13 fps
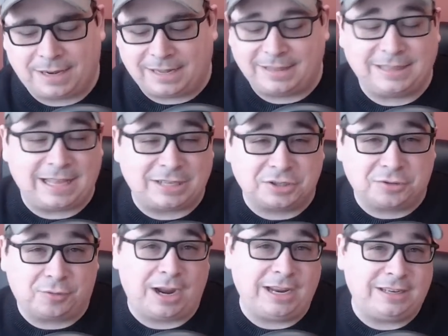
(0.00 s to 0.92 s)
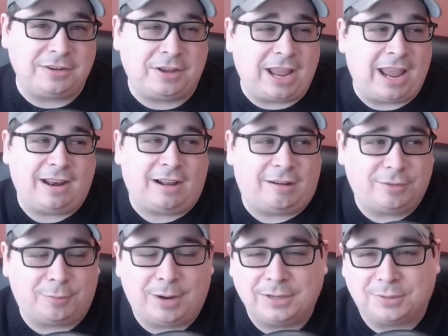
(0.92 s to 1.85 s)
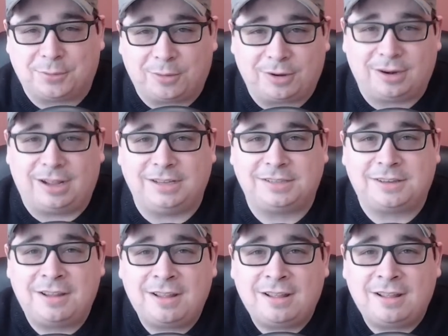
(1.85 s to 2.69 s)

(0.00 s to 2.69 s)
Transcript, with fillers: And I think that's great. You can't otherwise organize,